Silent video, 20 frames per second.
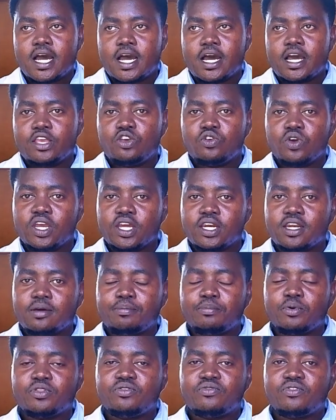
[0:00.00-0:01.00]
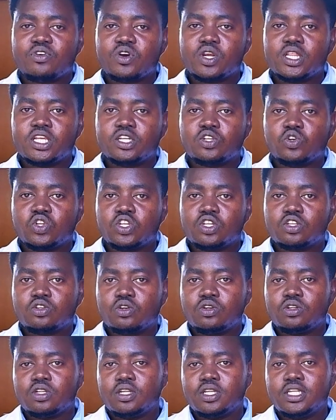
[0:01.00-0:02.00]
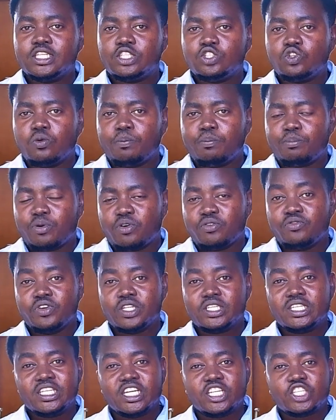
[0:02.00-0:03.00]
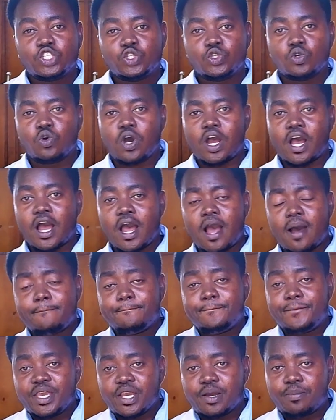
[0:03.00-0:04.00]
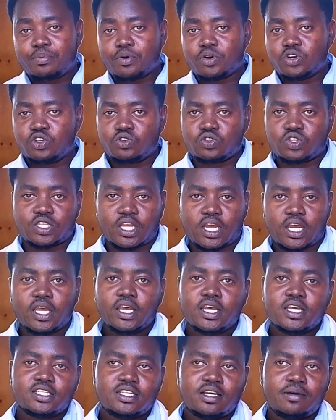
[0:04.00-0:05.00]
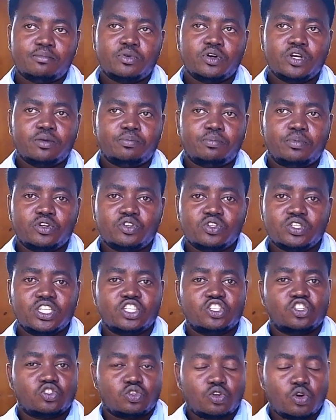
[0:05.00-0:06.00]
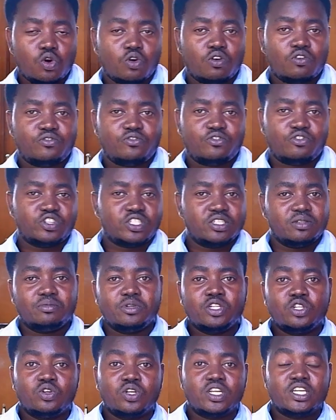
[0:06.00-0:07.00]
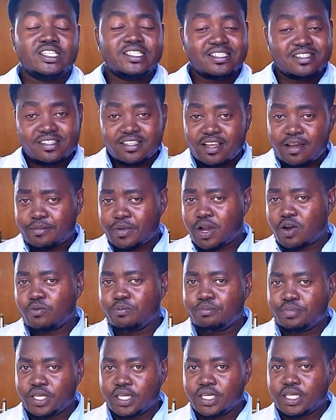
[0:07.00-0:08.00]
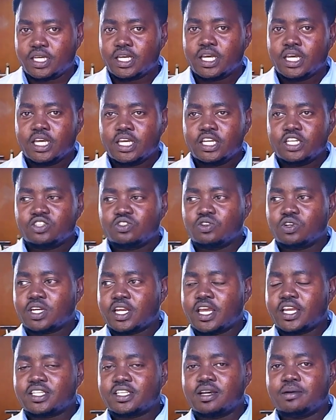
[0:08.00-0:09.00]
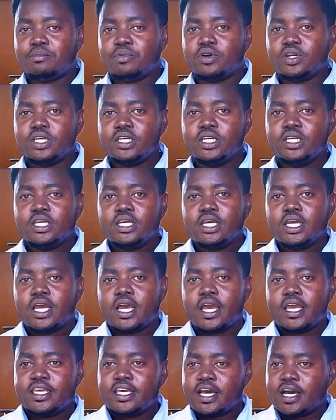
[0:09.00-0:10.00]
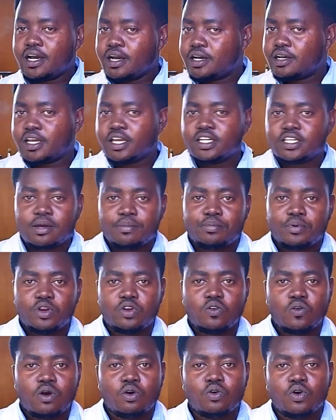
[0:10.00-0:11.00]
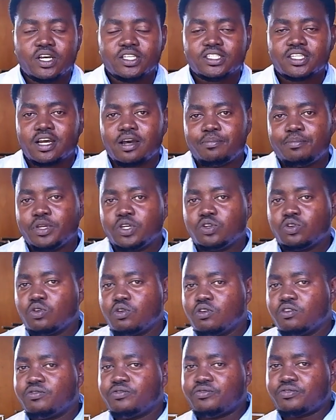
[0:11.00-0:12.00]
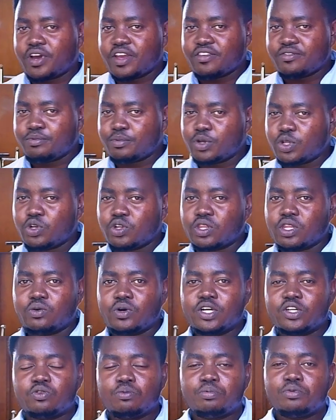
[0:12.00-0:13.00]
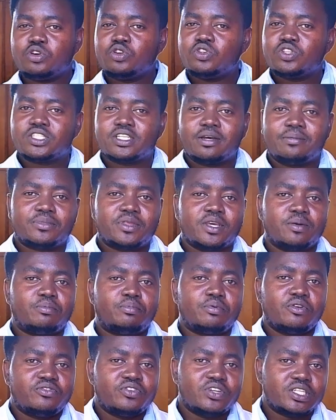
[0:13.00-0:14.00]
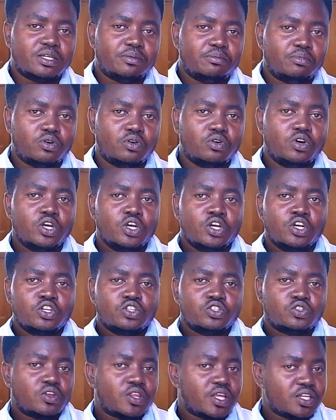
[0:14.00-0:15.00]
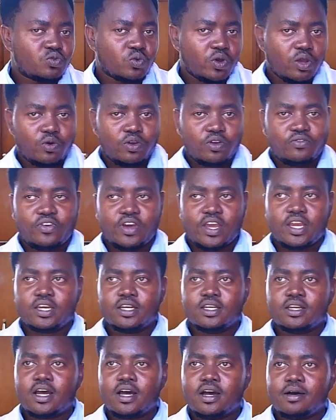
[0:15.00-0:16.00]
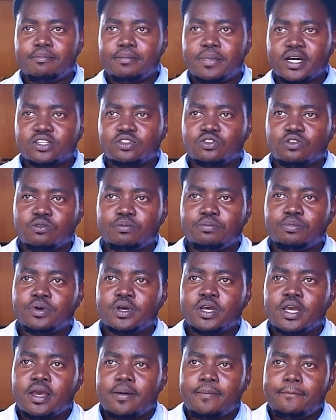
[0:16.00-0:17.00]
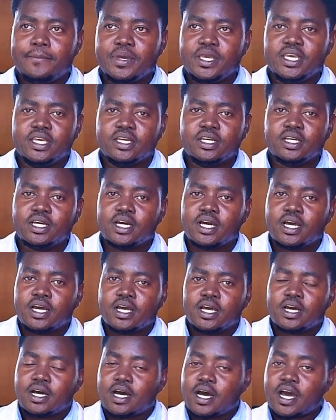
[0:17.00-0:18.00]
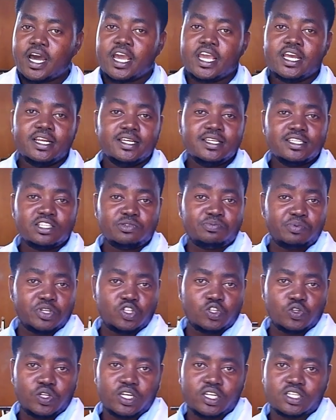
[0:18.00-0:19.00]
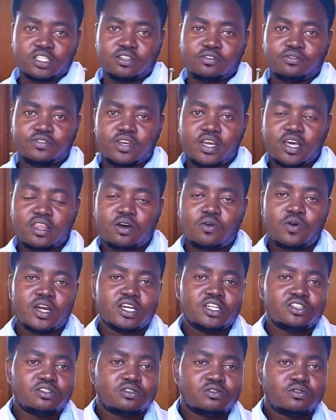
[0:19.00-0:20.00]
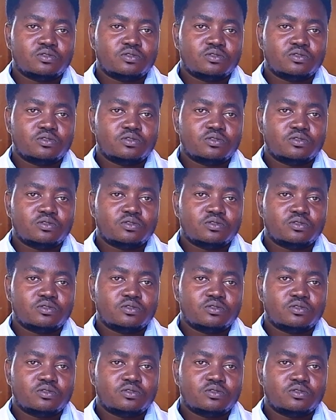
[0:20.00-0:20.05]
You end up with very little profit, yet you are a big producer. Somebody producing stock of 40 million is somehow big. It's not like somebody, a young entrepreneur who has capital of 5 million, they want to produce something profitable. So that's why we find bar soap being highly speculative. The other one is